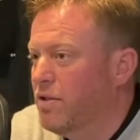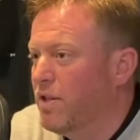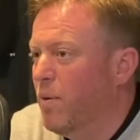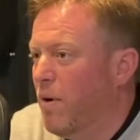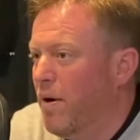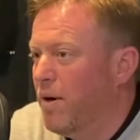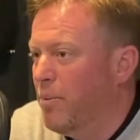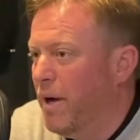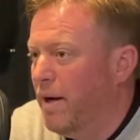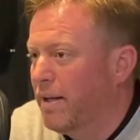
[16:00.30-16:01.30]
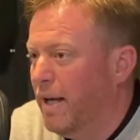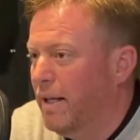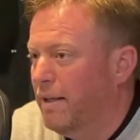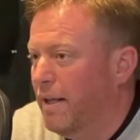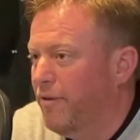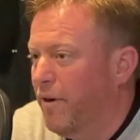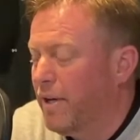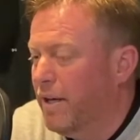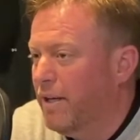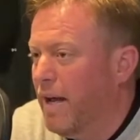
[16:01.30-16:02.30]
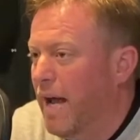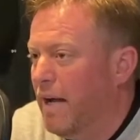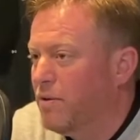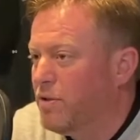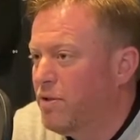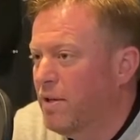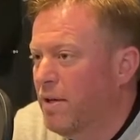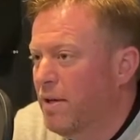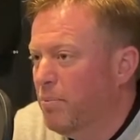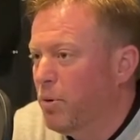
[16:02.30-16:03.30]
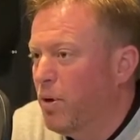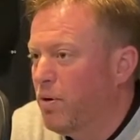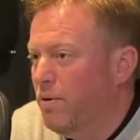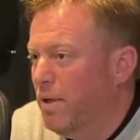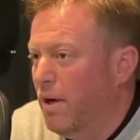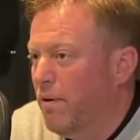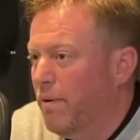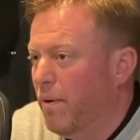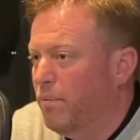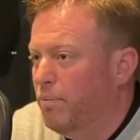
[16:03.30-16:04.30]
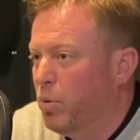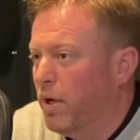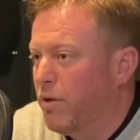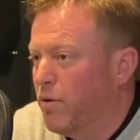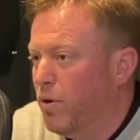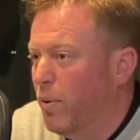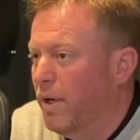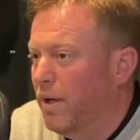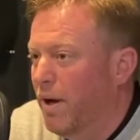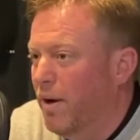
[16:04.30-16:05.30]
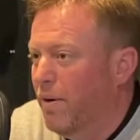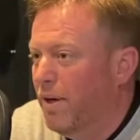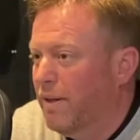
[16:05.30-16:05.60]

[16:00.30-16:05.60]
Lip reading: they're worried about getting their fucking house broke, a brick through the window and the